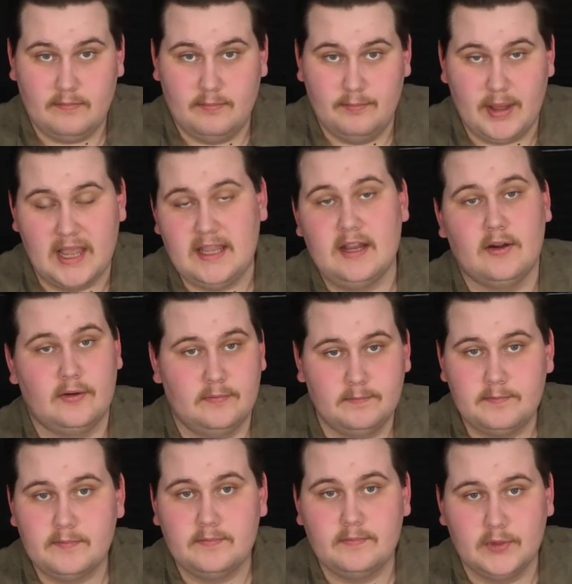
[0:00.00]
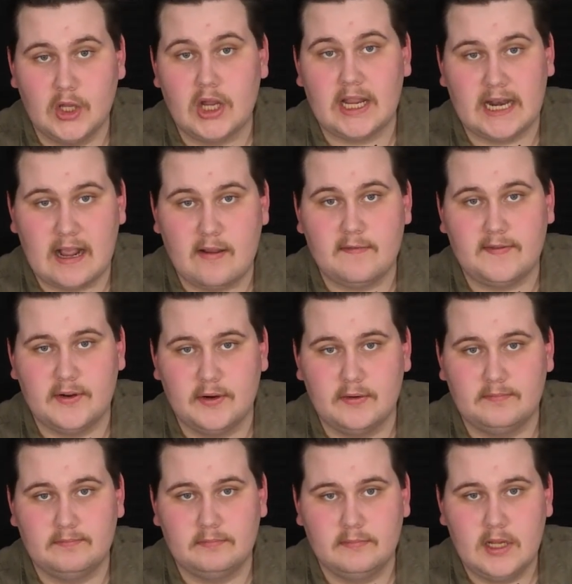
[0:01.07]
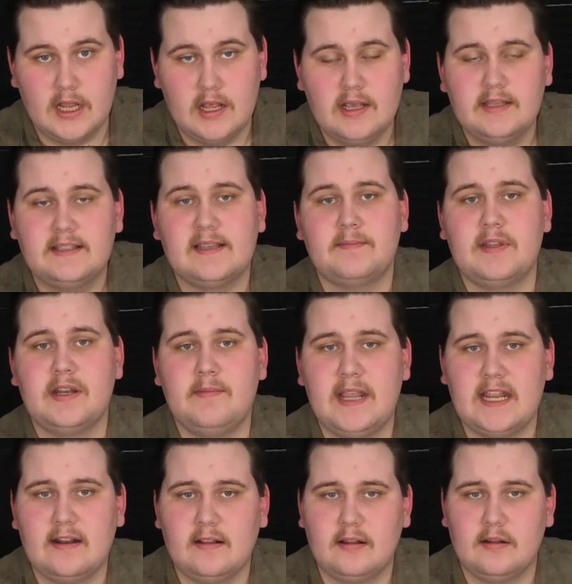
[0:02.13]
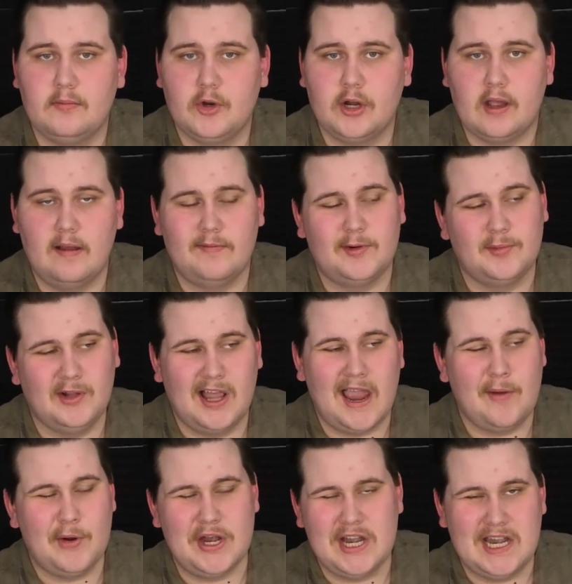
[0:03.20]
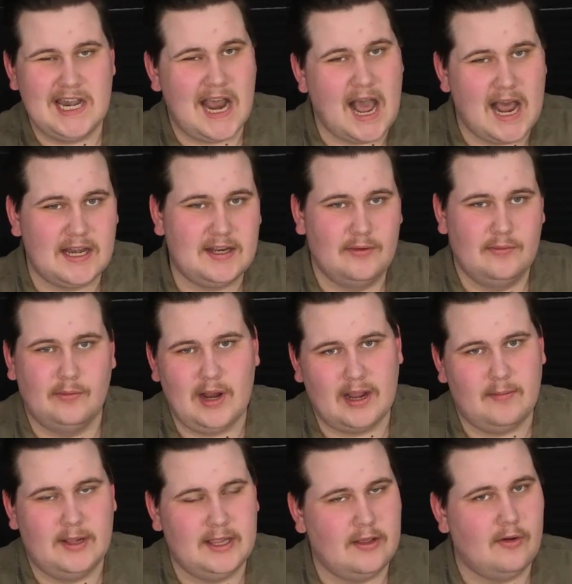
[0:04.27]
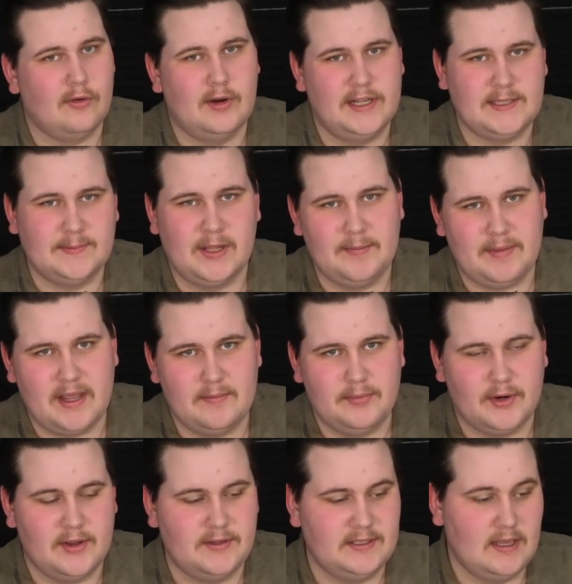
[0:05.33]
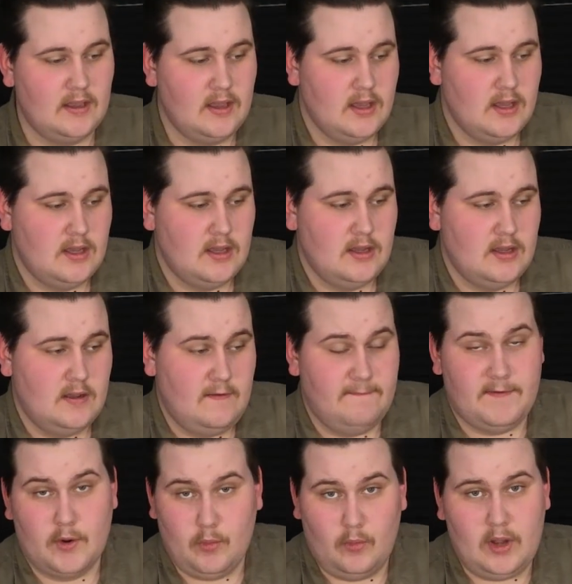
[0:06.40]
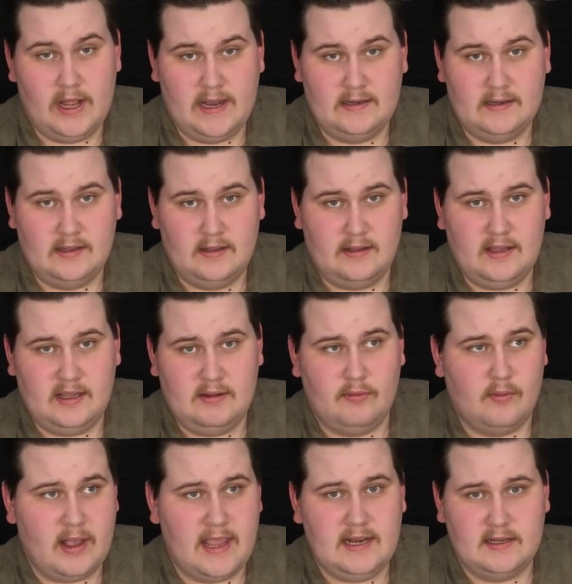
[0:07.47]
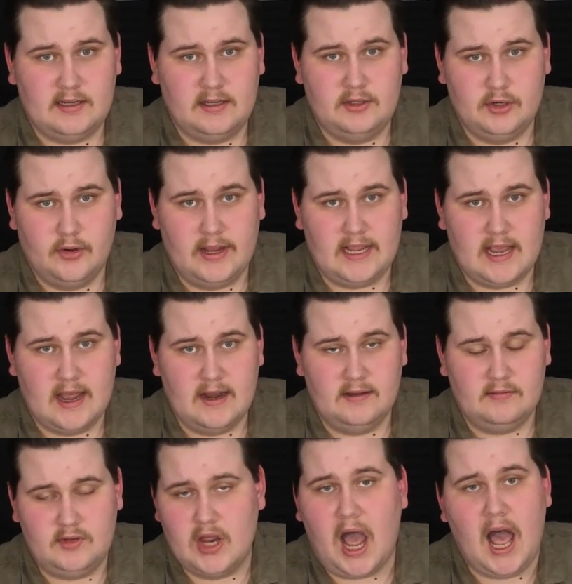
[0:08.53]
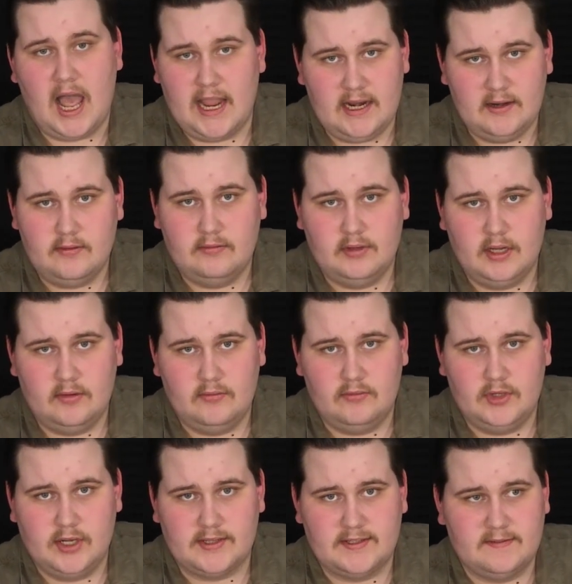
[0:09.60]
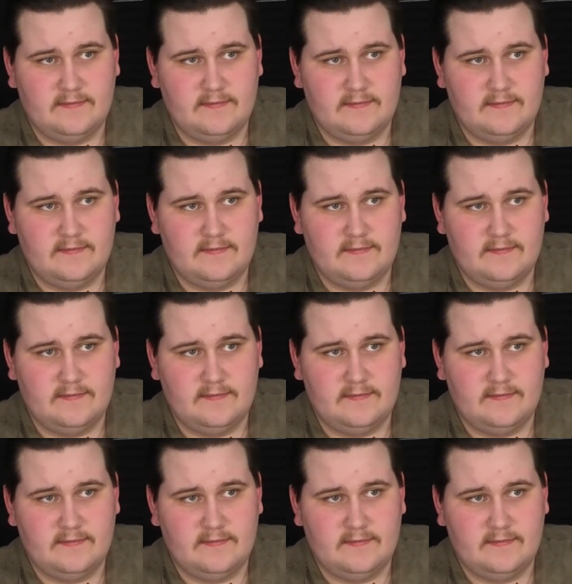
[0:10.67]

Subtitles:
but you're looking out for something to make it a little more comfortable, I would not recommend the Hori Split Pad Pros. For one, the right Joy-Con died and just